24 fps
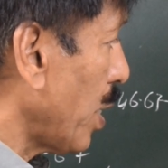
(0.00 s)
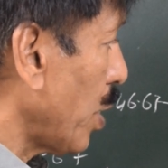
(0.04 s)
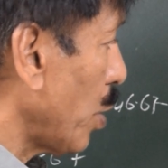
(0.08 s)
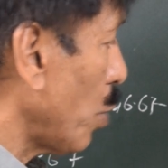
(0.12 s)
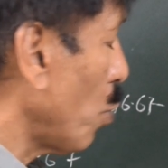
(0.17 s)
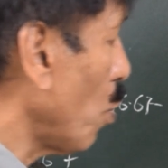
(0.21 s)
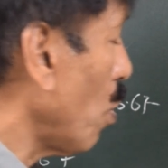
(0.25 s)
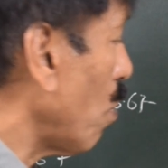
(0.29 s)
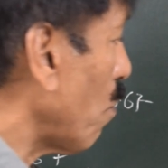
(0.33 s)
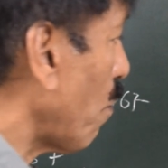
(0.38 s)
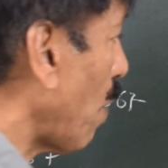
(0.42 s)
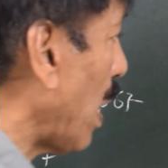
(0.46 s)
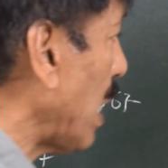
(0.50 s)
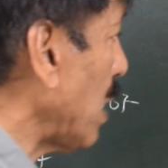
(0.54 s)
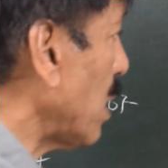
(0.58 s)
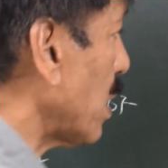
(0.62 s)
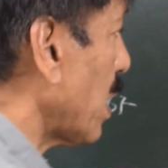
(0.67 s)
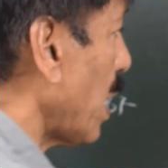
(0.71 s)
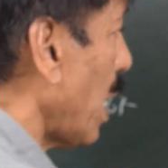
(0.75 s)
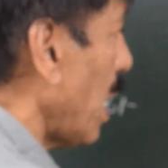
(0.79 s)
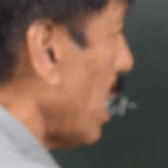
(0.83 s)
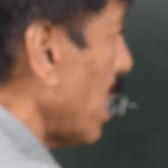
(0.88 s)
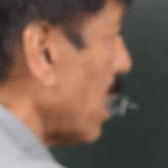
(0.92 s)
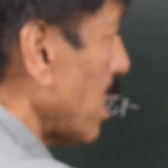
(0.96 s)
You will find
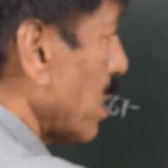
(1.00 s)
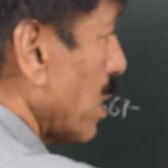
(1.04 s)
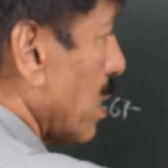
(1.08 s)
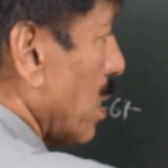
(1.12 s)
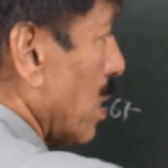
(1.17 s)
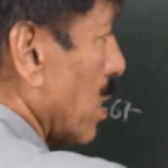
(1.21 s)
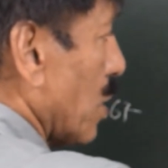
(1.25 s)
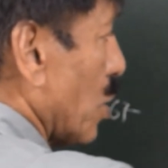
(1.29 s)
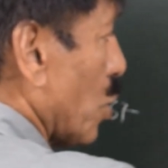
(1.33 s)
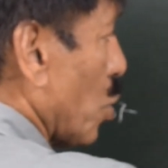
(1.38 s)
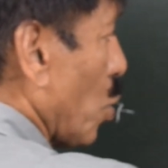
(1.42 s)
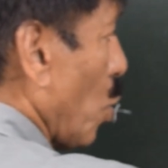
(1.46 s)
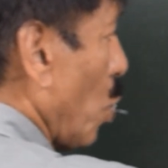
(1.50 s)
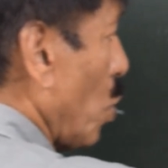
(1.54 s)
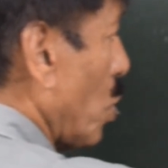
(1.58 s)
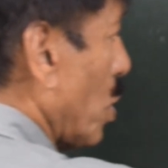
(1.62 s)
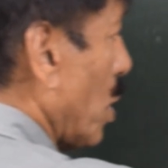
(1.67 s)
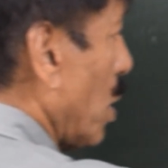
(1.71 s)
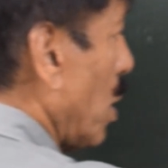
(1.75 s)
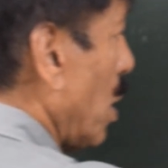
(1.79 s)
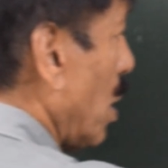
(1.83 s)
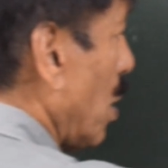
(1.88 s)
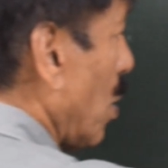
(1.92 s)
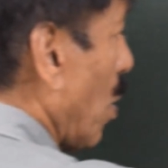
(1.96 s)
that the
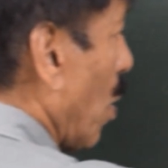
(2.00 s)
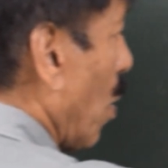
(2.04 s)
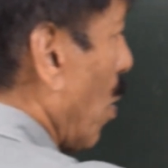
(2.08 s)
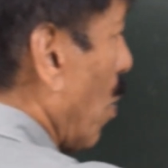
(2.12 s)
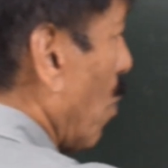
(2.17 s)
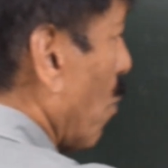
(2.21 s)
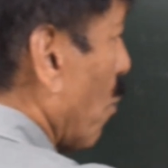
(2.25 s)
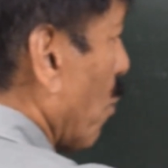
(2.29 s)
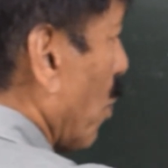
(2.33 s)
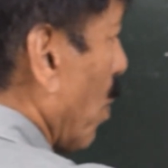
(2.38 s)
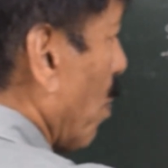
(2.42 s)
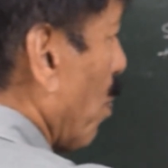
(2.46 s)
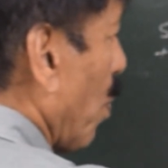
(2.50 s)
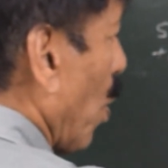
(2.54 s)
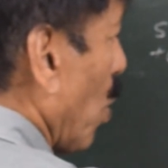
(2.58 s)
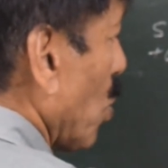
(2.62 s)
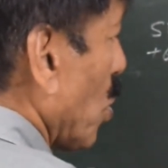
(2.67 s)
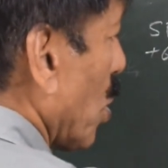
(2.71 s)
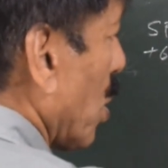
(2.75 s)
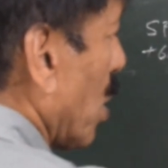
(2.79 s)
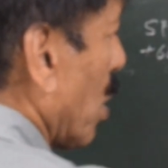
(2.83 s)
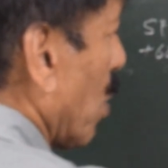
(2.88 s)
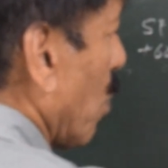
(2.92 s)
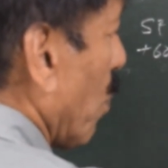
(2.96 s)
total of the
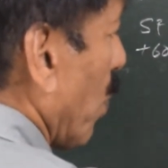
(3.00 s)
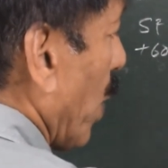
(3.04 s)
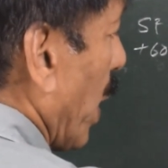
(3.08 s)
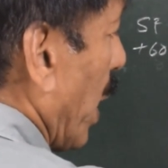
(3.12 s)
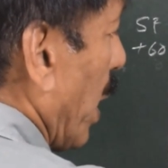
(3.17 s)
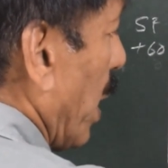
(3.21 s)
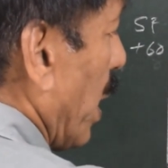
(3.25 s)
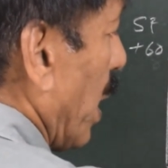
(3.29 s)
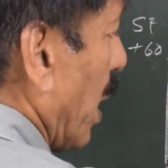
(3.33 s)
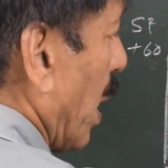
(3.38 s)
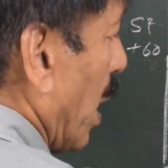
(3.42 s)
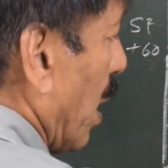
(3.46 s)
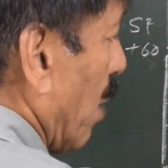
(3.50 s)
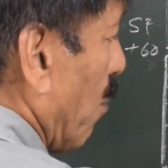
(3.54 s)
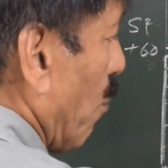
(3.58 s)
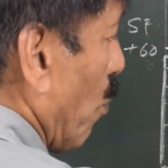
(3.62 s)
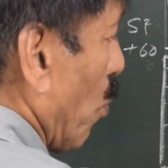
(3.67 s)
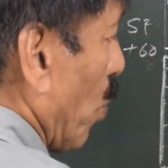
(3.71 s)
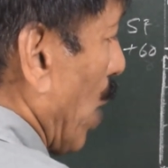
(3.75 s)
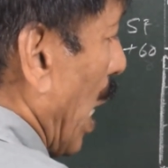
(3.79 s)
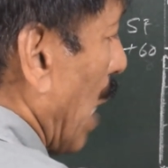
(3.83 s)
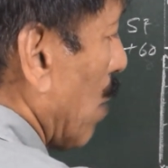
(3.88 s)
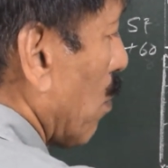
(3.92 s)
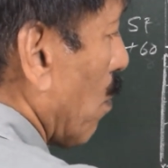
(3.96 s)
positive area, if you
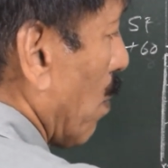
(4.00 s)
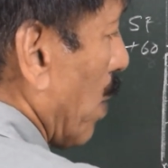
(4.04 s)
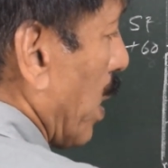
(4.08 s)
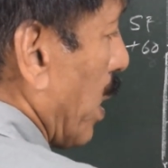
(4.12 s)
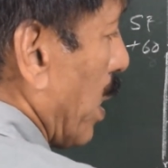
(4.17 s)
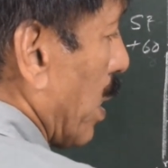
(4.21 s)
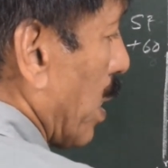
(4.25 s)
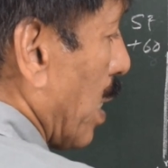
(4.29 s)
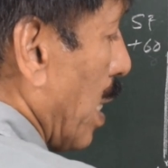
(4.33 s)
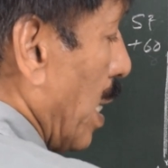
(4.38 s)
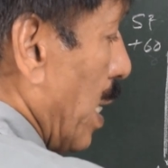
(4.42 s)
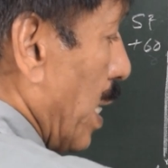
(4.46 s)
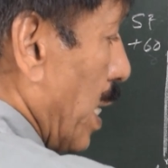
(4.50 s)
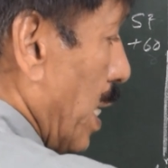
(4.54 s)
calculate,